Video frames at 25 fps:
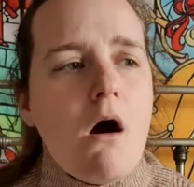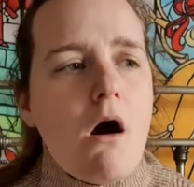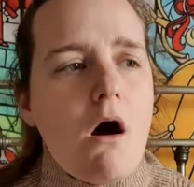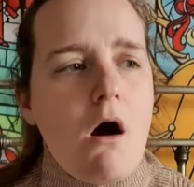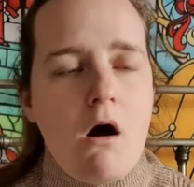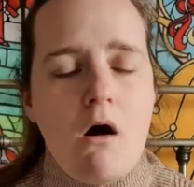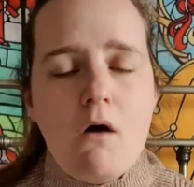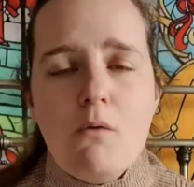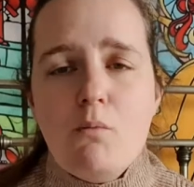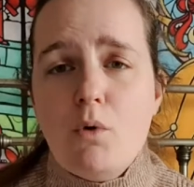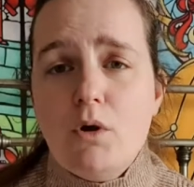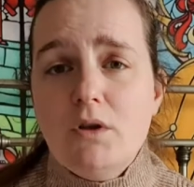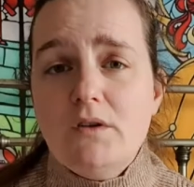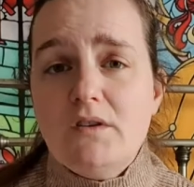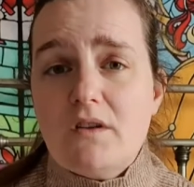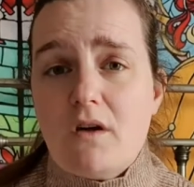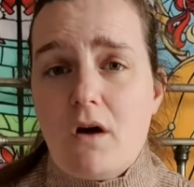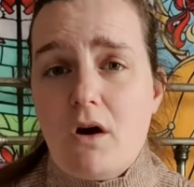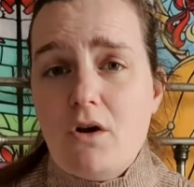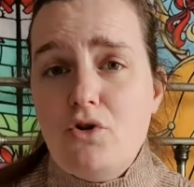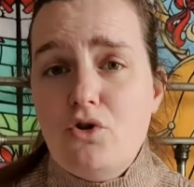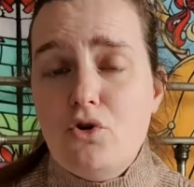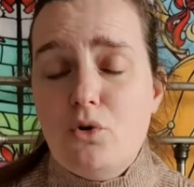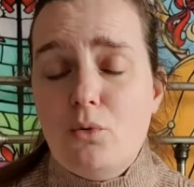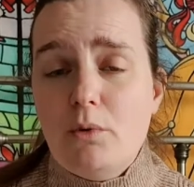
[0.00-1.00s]
aren't ones that
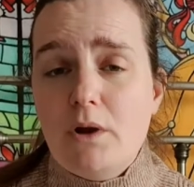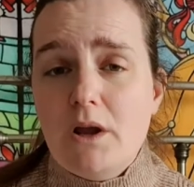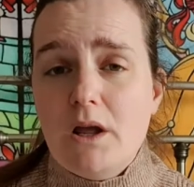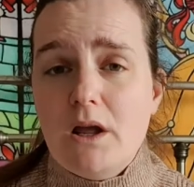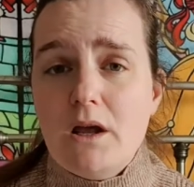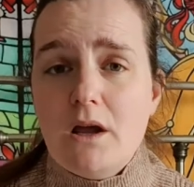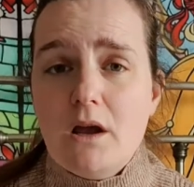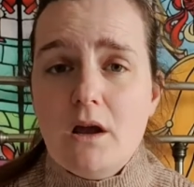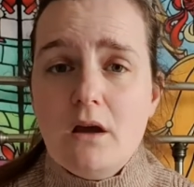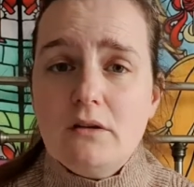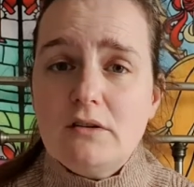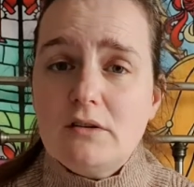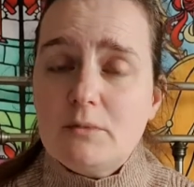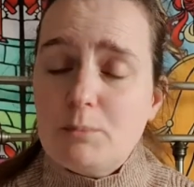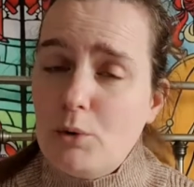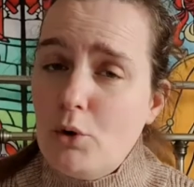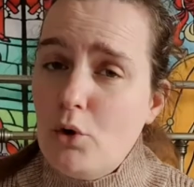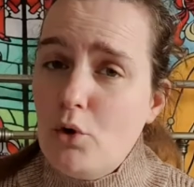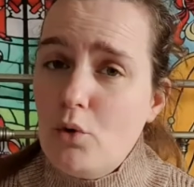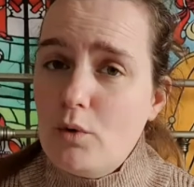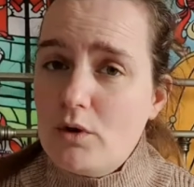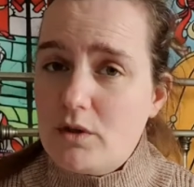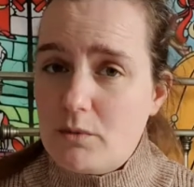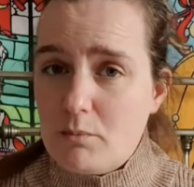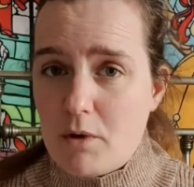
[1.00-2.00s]
I normally
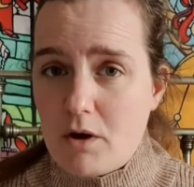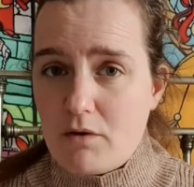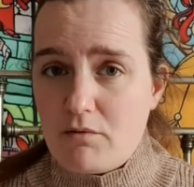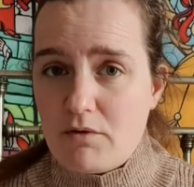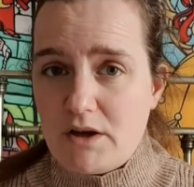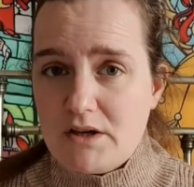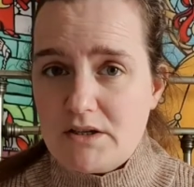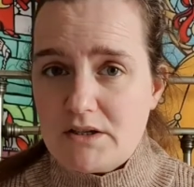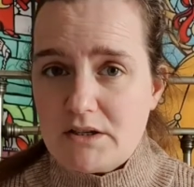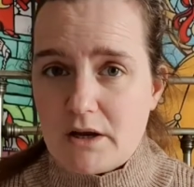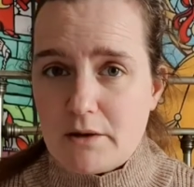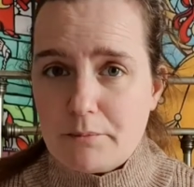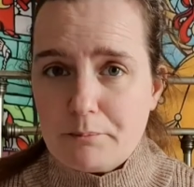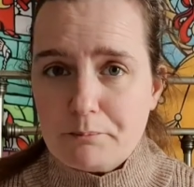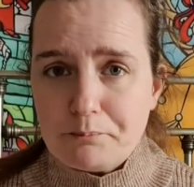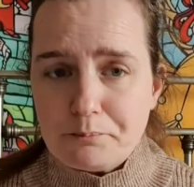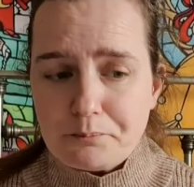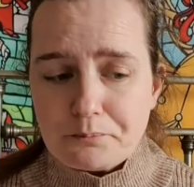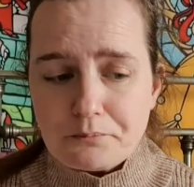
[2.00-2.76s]
explore with my reading.